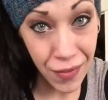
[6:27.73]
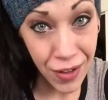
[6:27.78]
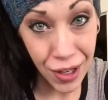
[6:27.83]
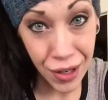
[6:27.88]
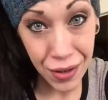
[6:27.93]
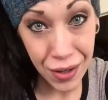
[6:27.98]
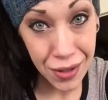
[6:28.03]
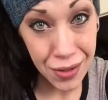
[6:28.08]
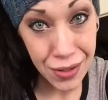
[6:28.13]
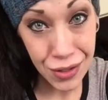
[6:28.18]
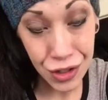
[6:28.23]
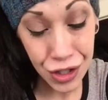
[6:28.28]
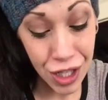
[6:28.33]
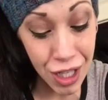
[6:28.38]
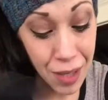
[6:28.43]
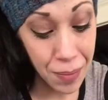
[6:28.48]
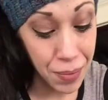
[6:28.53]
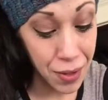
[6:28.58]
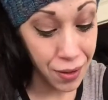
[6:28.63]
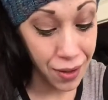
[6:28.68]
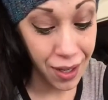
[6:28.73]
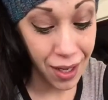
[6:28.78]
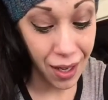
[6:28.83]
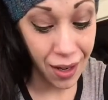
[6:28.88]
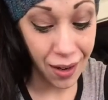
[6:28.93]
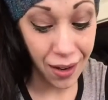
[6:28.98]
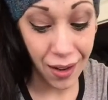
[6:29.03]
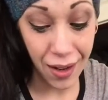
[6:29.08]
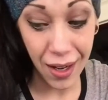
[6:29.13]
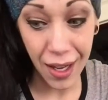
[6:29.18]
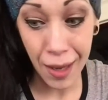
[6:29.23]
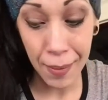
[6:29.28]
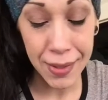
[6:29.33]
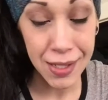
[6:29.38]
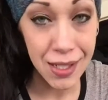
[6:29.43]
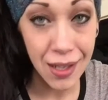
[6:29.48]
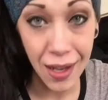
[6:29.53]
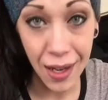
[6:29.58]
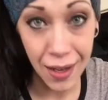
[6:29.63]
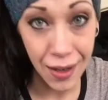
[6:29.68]
Velcro is cheap. You can get it on
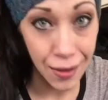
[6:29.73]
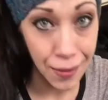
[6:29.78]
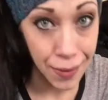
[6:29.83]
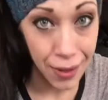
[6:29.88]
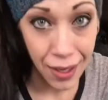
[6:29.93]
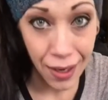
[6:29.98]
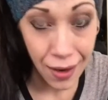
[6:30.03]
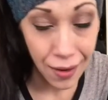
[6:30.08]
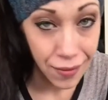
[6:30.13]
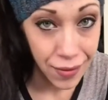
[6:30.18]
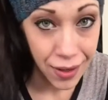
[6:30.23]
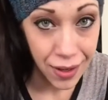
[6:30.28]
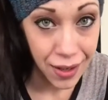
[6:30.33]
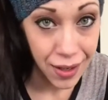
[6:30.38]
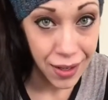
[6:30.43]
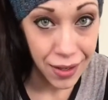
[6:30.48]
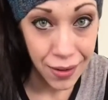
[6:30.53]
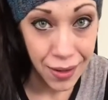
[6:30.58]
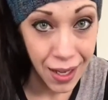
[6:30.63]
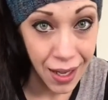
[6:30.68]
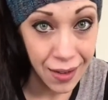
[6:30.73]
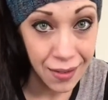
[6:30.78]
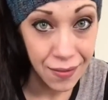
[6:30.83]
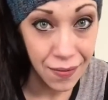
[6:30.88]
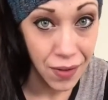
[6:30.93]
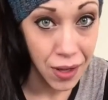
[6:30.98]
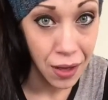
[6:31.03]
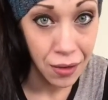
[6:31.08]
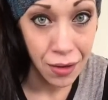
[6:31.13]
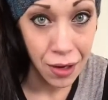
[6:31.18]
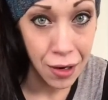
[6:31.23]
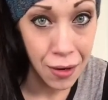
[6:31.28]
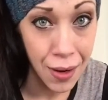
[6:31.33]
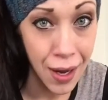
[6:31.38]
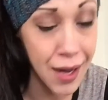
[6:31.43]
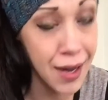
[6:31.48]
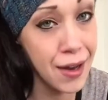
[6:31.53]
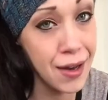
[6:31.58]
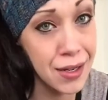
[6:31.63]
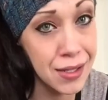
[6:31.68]
Amazon or wherever you get Velcro.
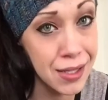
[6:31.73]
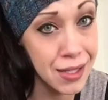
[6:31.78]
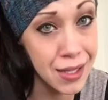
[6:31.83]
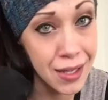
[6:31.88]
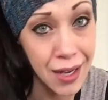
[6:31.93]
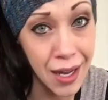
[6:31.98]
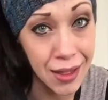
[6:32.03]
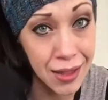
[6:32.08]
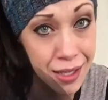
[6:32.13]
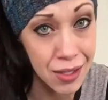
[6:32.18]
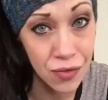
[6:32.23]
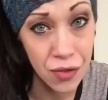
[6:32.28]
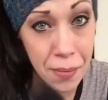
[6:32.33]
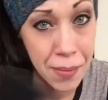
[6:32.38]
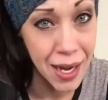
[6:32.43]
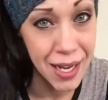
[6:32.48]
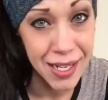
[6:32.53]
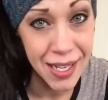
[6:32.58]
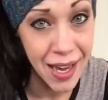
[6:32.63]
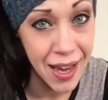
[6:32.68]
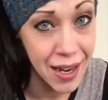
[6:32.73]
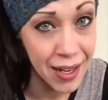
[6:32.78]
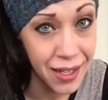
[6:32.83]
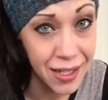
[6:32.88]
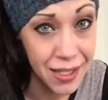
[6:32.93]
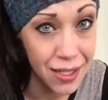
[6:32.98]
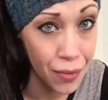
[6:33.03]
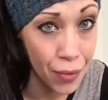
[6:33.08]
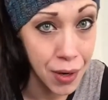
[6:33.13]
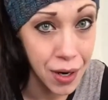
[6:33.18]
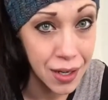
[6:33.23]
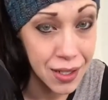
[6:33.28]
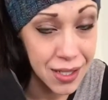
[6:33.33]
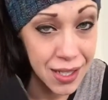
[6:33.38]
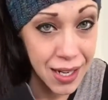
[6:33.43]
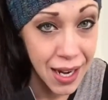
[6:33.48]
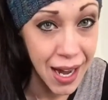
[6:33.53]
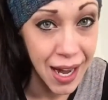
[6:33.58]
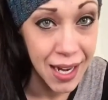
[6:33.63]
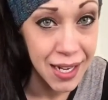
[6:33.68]
I honestly got this from my dad because he works
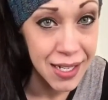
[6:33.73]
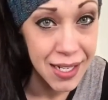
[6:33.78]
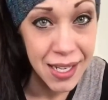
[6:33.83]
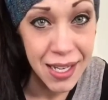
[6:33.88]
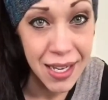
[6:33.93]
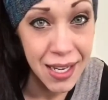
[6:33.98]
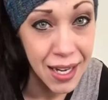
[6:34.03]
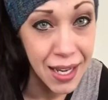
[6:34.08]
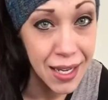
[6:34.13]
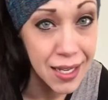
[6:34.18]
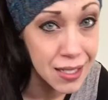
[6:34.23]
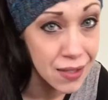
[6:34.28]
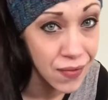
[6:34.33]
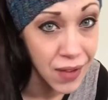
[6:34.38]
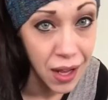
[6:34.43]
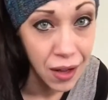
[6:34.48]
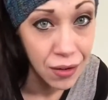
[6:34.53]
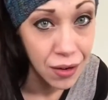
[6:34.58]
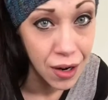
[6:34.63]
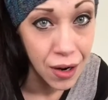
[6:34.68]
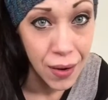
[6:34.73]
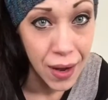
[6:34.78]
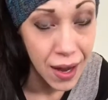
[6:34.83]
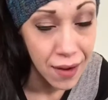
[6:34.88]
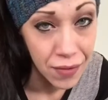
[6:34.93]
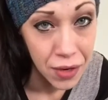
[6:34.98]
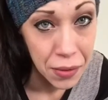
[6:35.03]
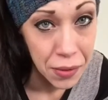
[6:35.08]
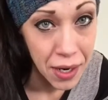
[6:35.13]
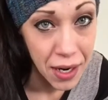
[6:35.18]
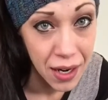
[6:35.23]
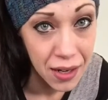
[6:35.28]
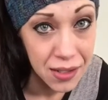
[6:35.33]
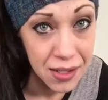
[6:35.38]
in IT and he has Velcro everywhere.